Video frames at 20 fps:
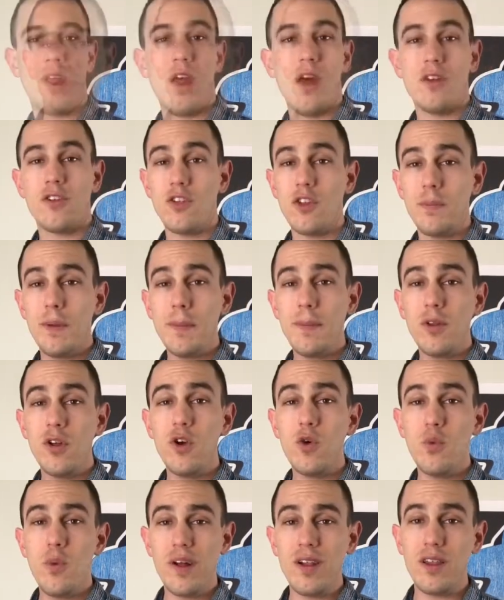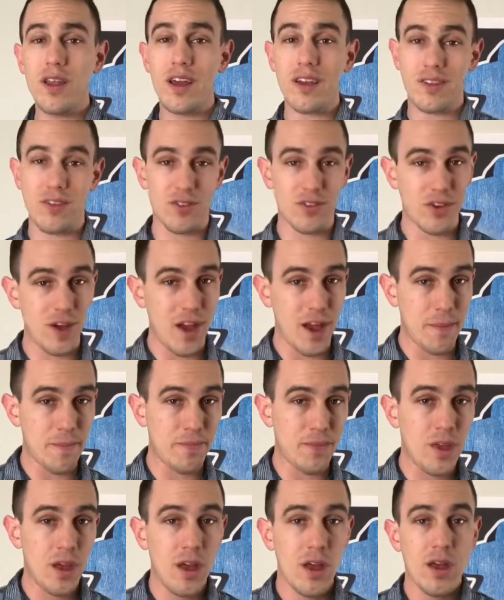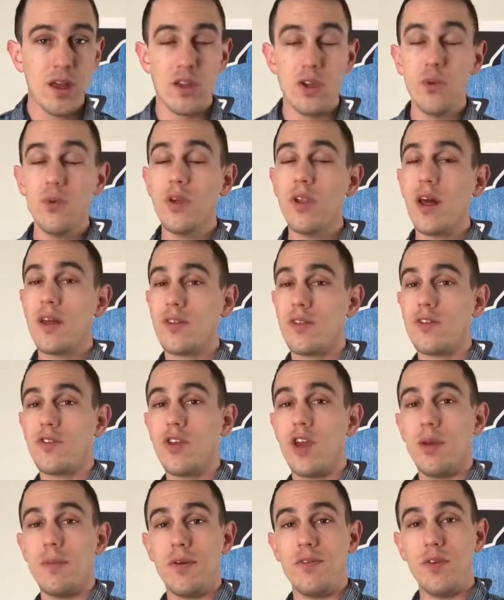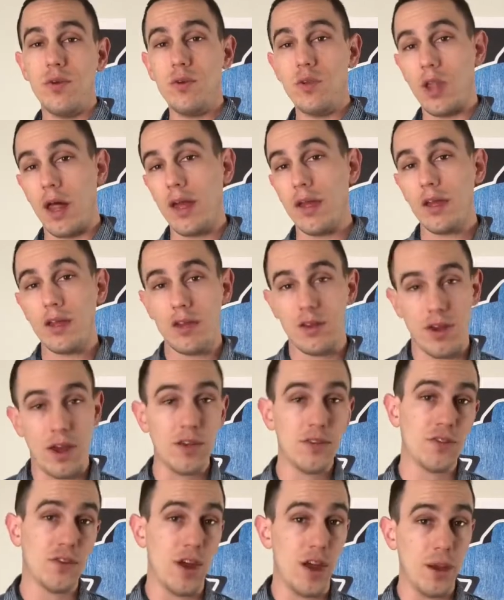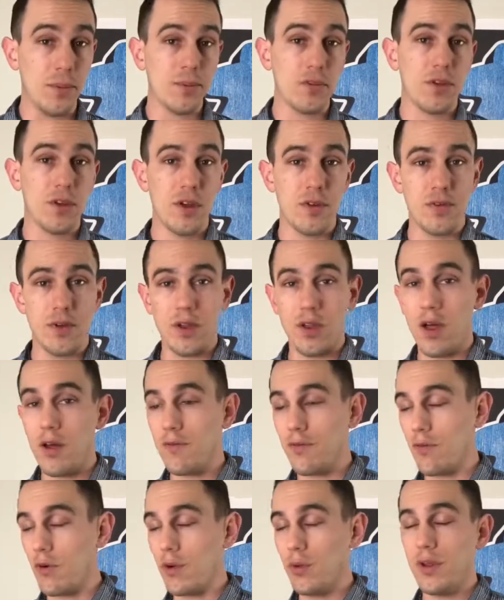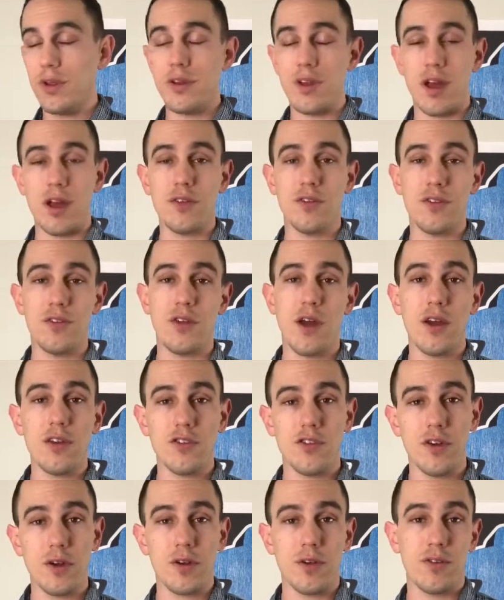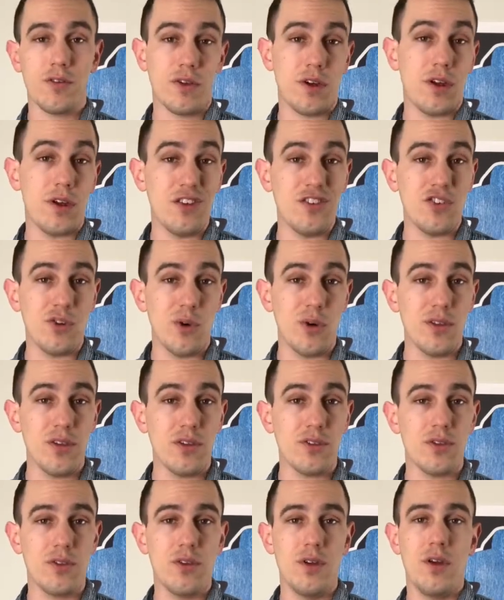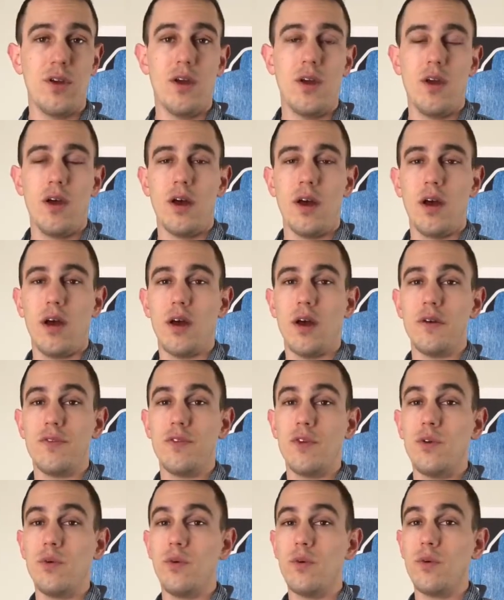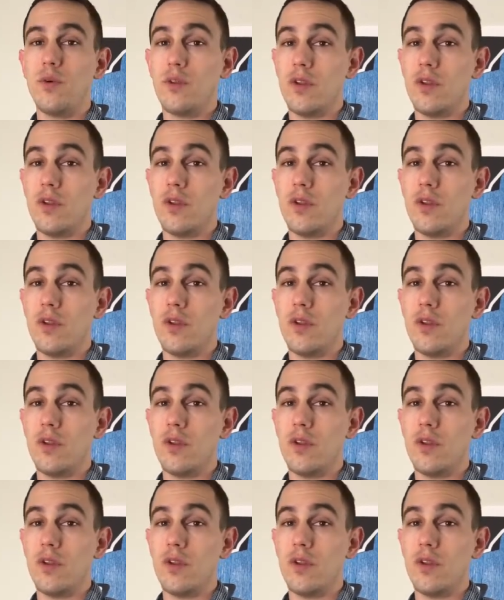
So the people who will like this game, you will like this game if you like dice games. If you love rolling dice, the Dice Chuckers are going to enjoy this. If you